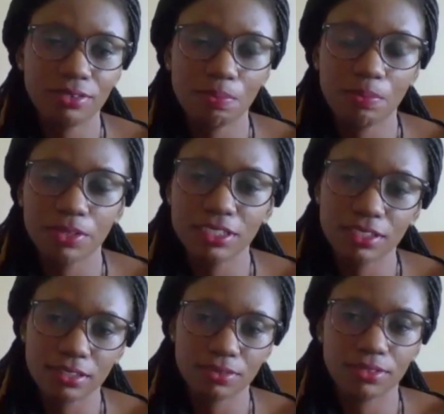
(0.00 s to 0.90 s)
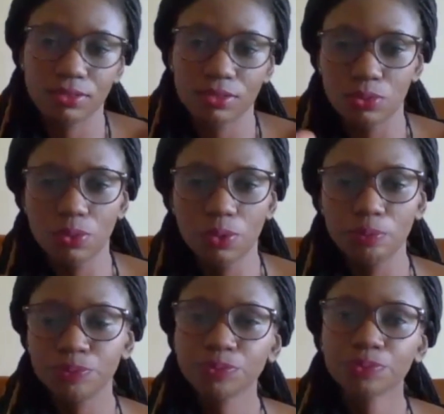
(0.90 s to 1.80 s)
point it to.
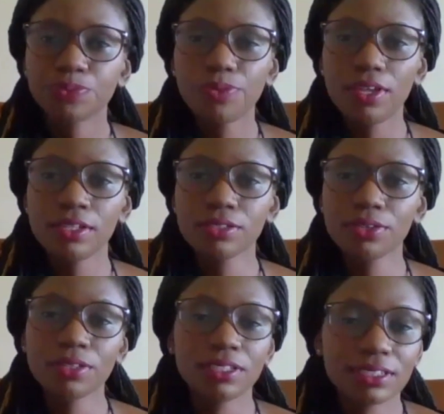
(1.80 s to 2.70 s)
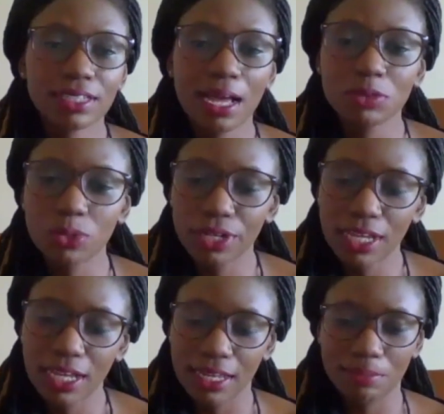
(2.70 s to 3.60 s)
So it comes on
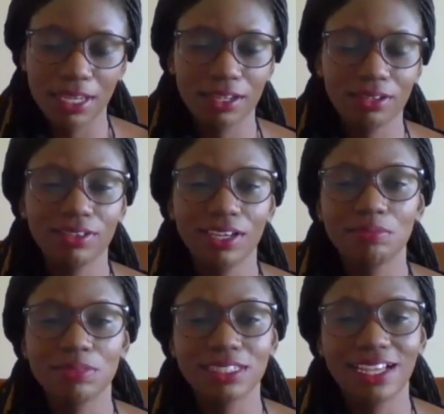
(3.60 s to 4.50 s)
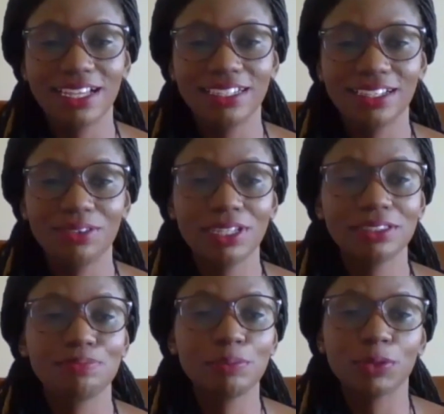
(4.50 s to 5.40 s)
and I'm like, okay, I'm sad. I want
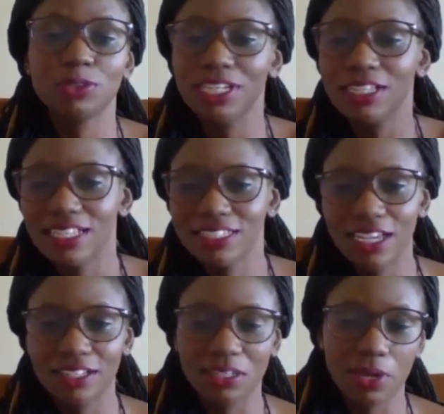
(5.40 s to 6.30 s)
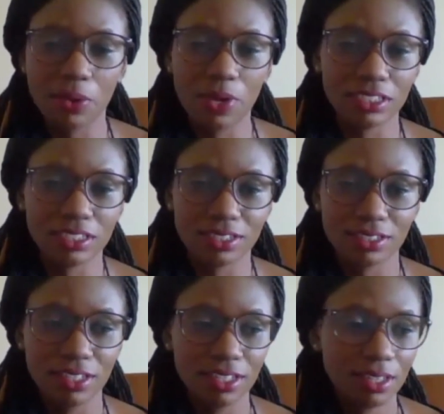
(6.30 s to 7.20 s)
people to take the child away. I want
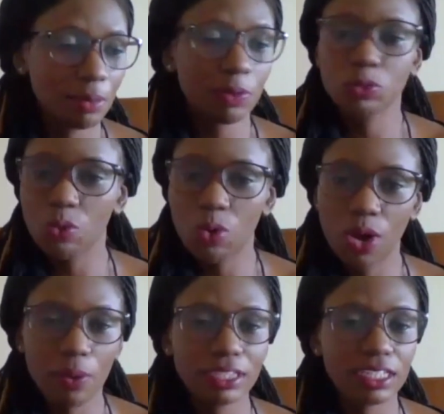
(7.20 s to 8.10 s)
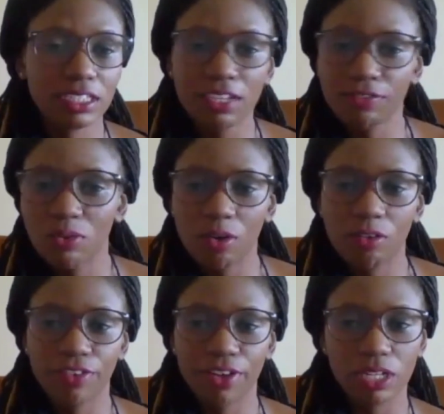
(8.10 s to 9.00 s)
people to go. I want the TV
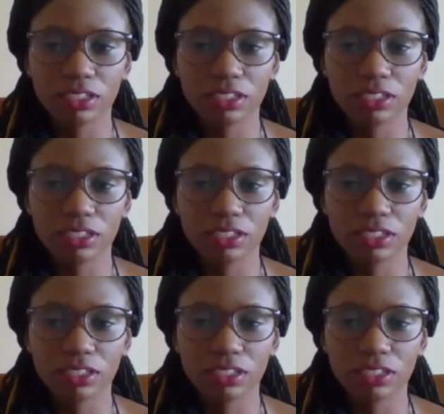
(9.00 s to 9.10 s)
off. I